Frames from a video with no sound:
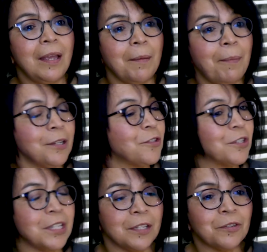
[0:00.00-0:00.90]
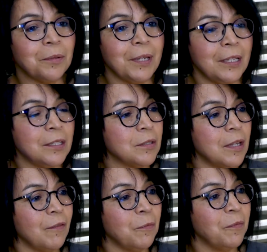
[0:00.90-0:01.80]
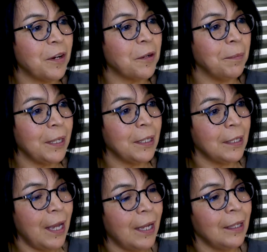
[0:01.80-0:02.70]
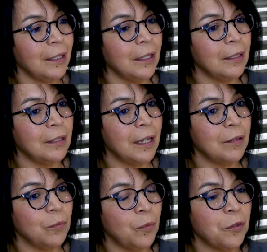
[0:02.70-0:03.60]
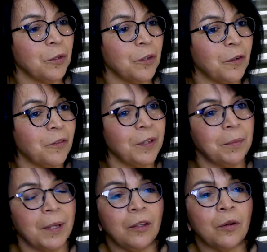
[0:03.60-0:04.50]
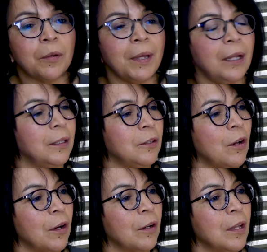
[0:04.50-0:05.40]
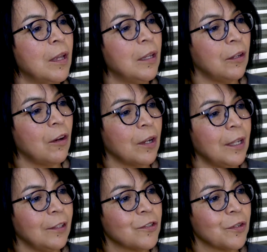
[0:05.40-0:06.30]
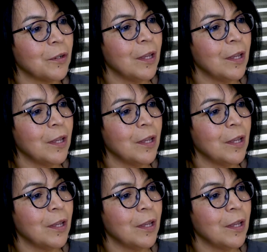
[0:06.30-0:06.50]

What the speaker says: imposter syndrome is a very big and highly whether you're a female or male in our culture.